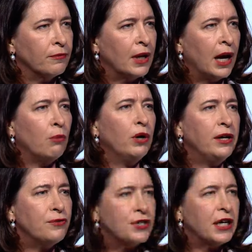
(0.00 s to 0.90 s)
and we
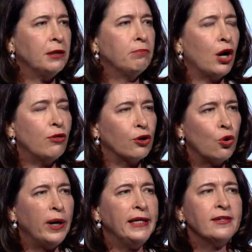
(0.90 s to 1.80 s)
have seen both the
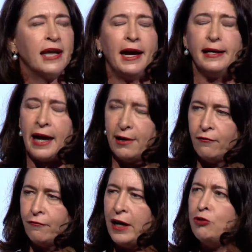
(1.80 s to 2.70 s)
Queensland and
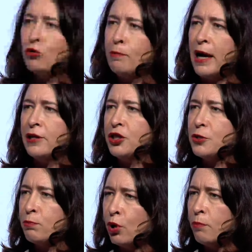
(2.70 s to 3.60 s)
federal budgets
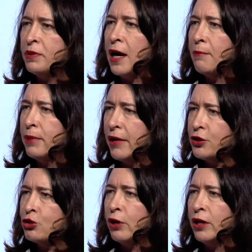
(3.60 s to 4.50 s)
propped up by the
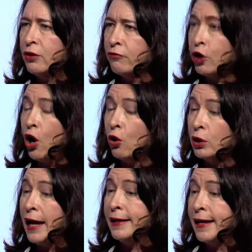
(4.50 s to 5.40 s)
strength of
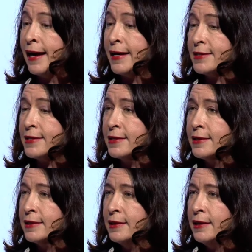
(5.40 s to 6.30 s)
coal and gas.
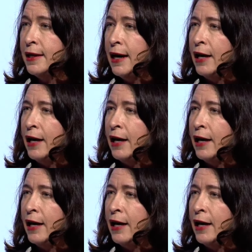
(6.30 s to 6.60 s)
And